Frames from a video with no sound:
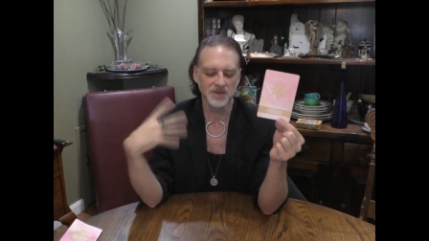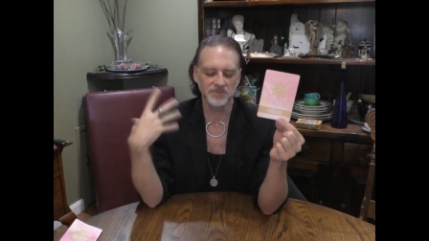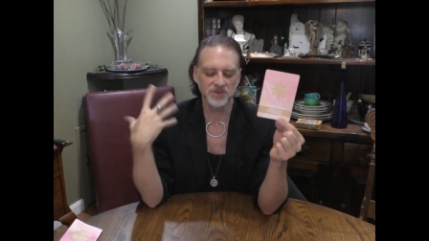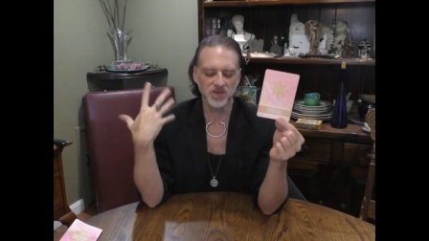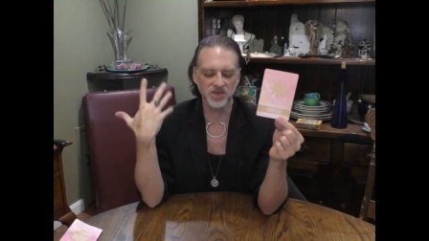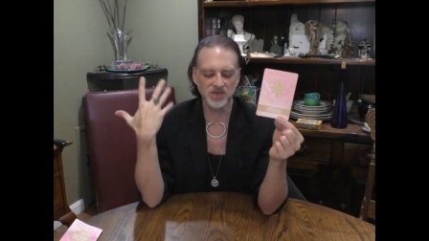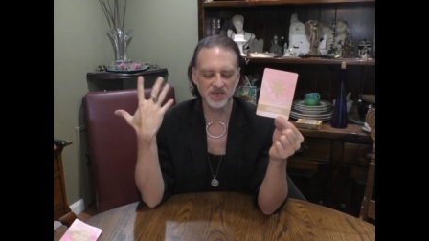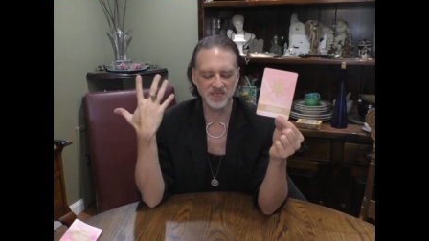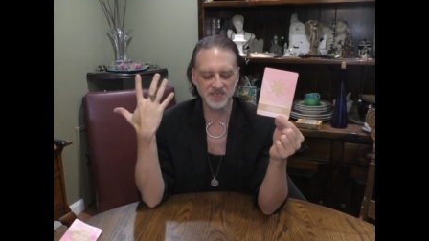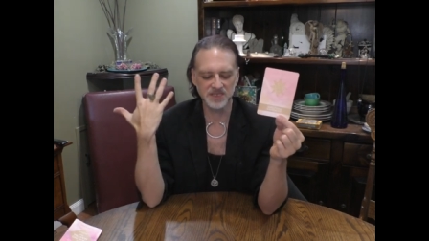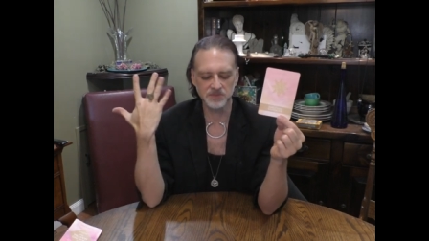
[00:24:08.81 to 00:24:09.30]

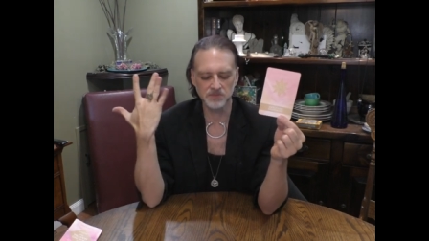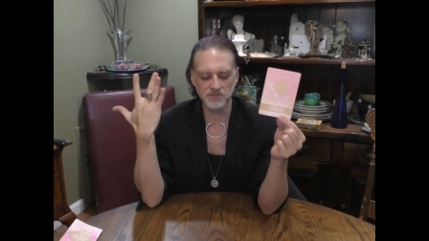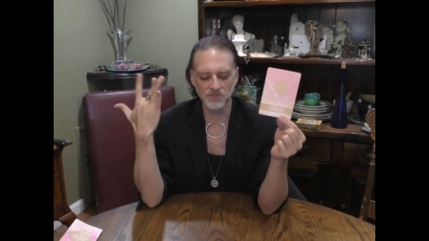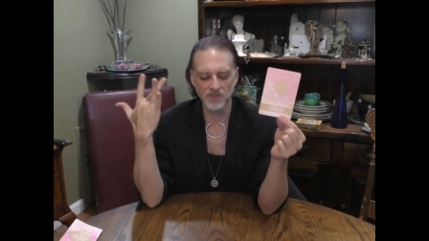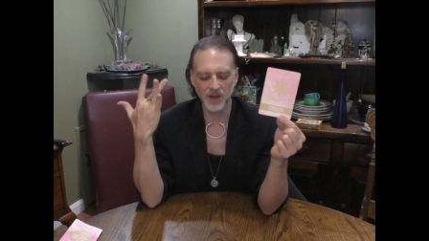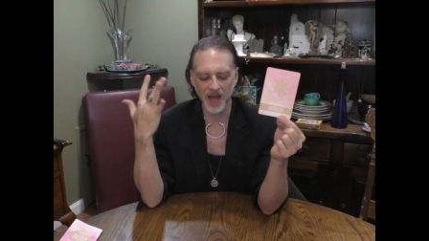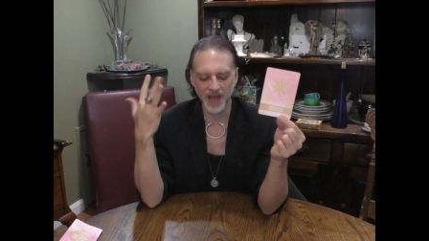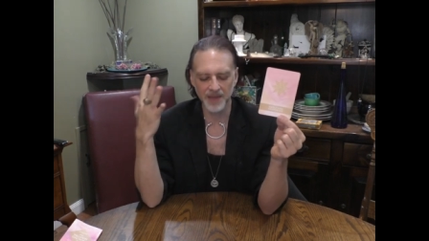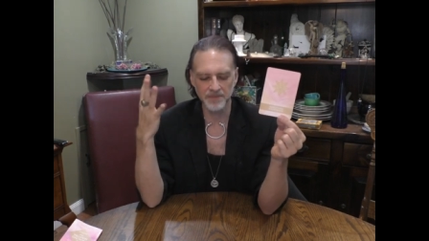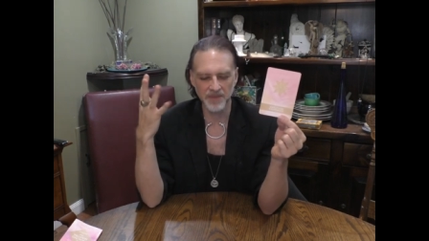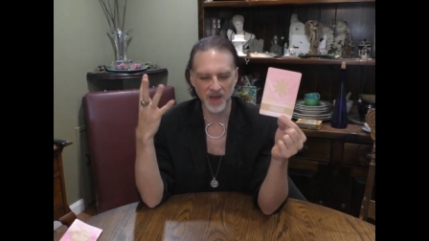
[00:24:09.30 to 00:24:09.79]
because
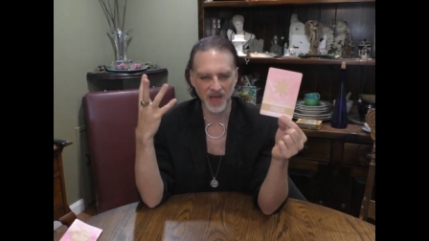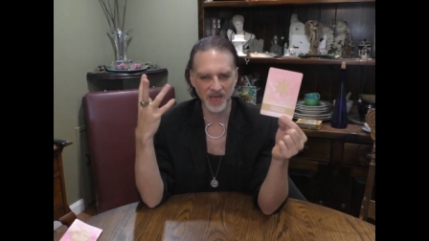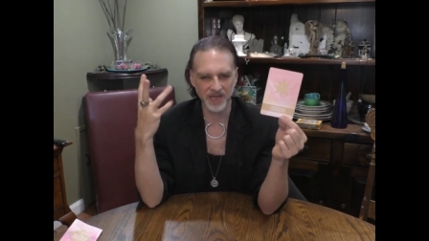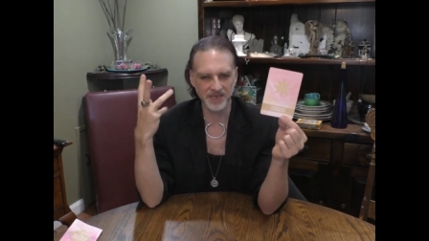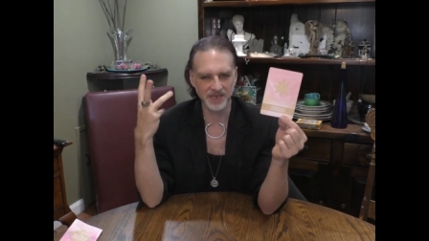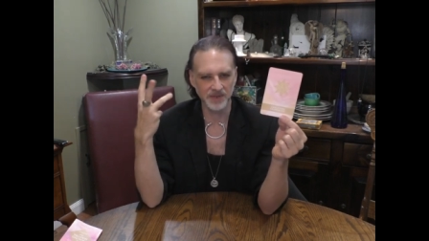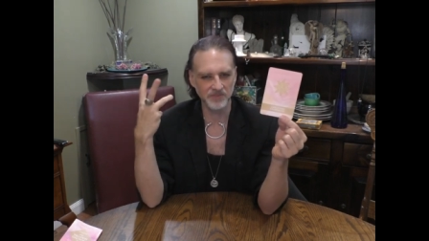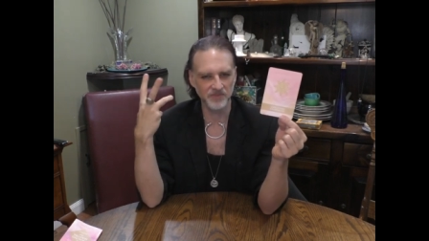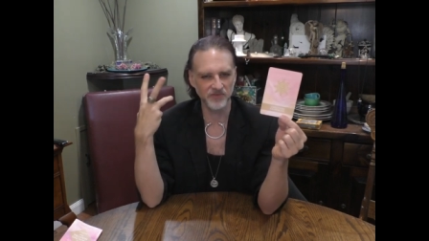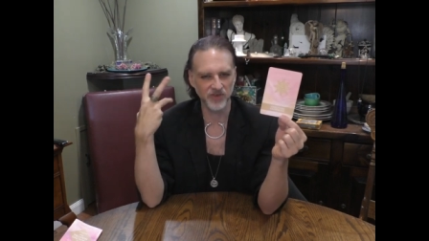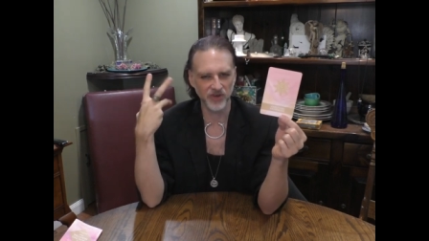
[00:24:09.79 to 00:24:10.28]
my
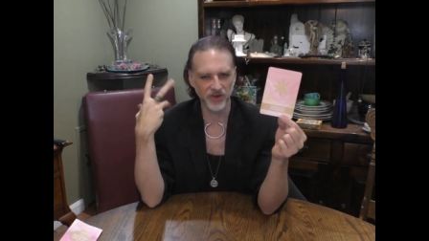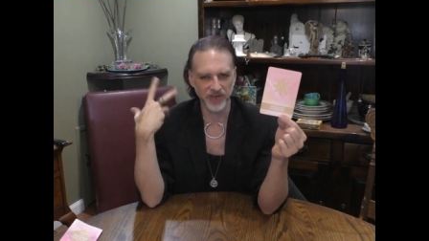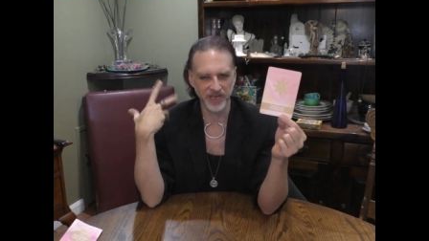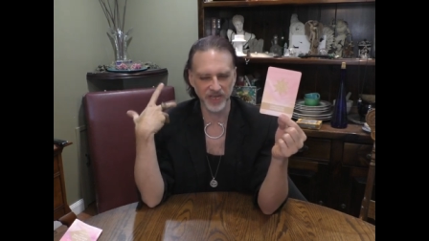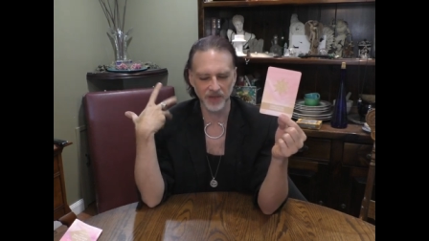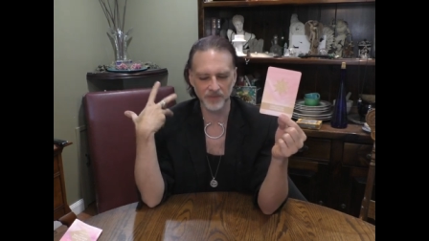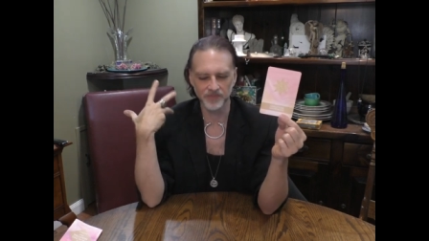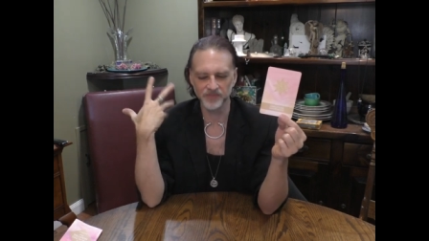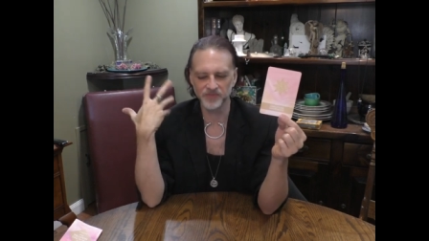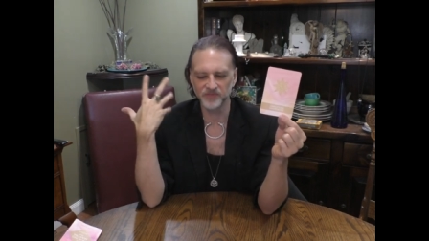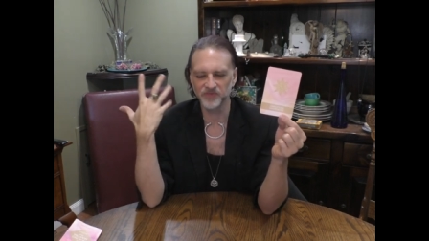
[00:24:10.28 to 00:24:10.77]
mind, I'm very,
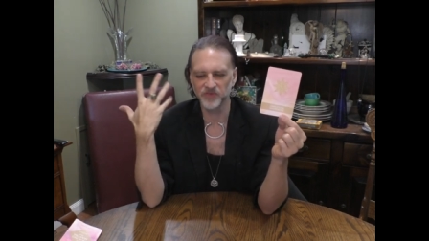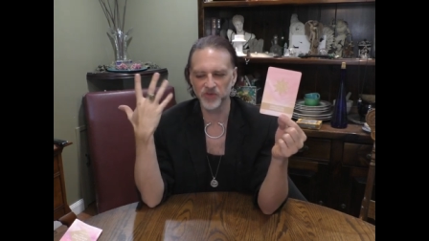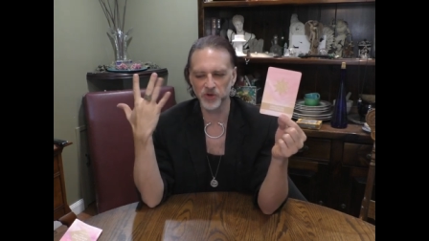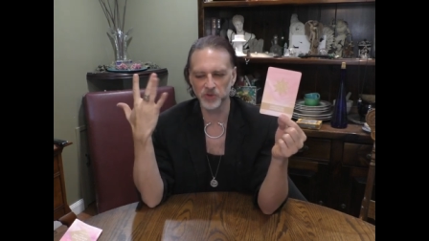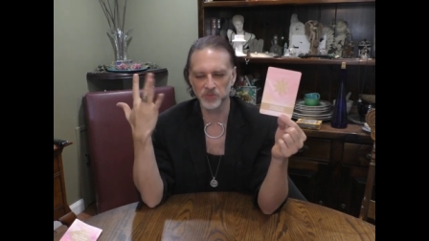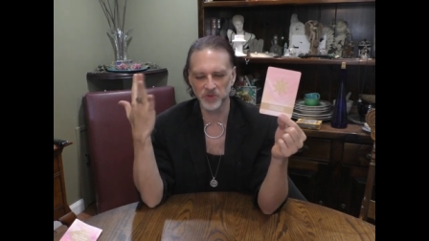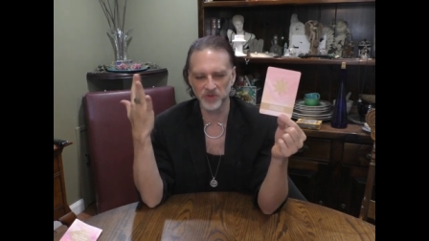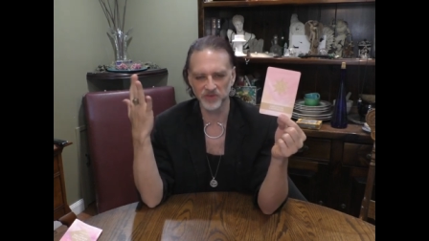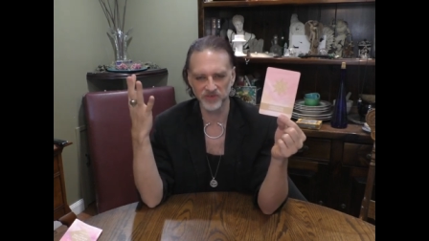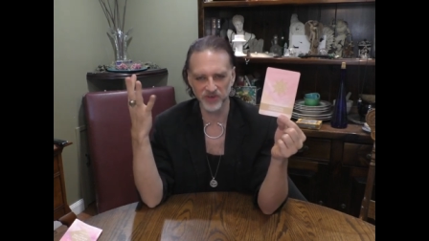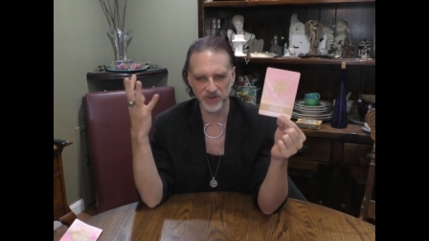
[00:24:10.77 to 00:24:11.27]
I'm
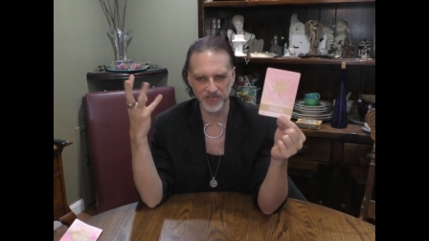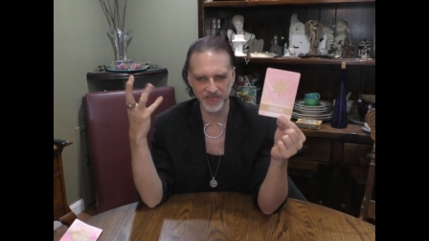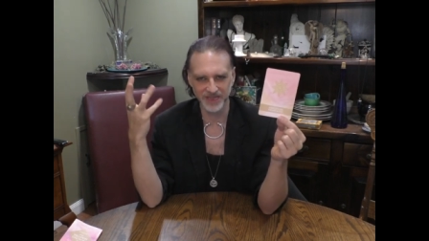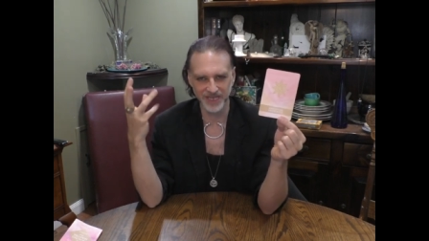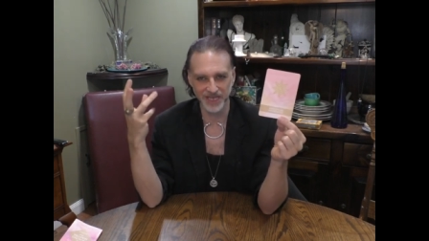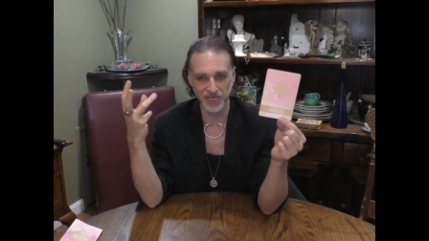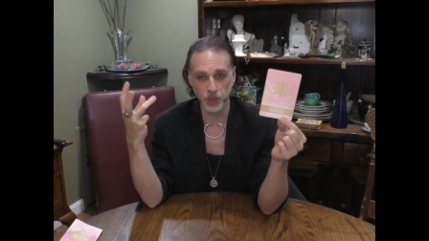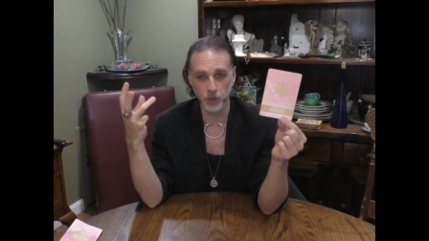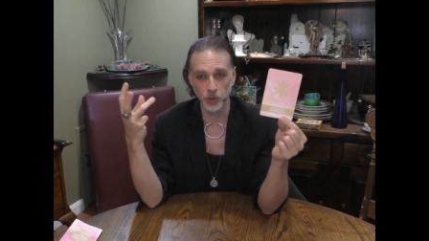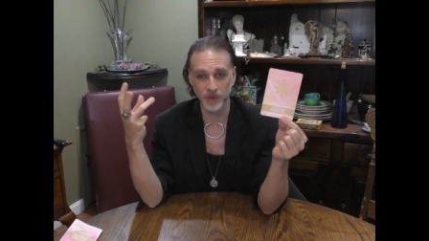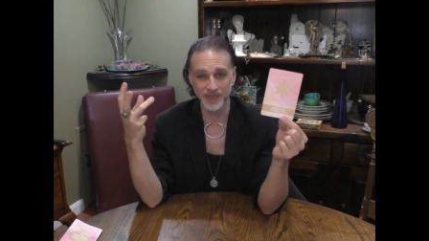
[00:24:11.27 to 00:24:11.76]
verbal, very
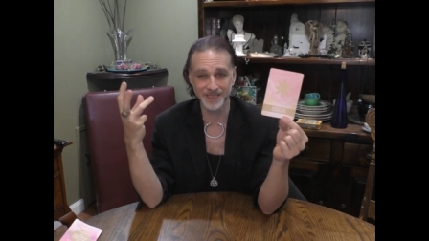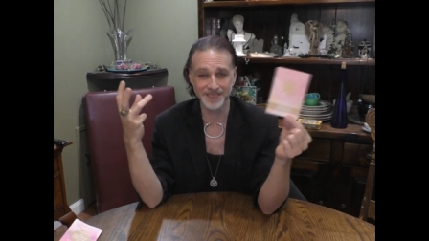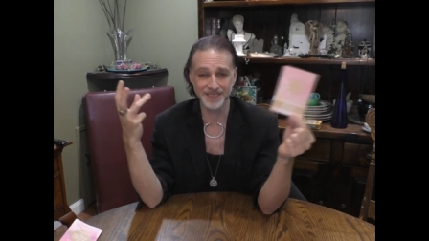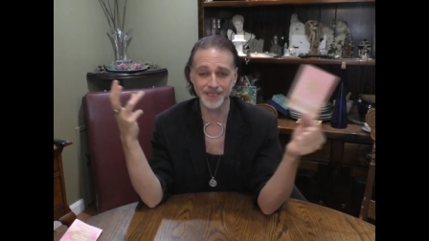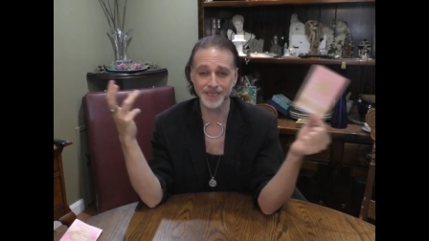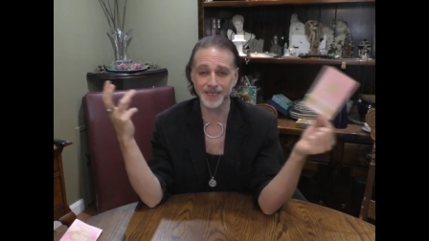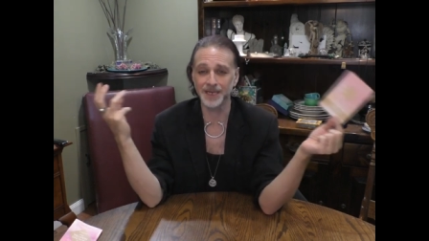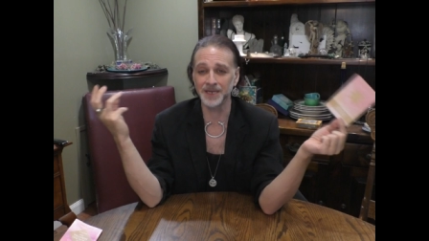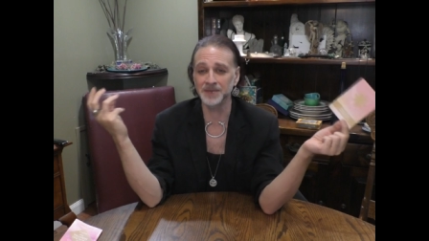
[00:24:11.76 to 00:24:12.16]
linguistic,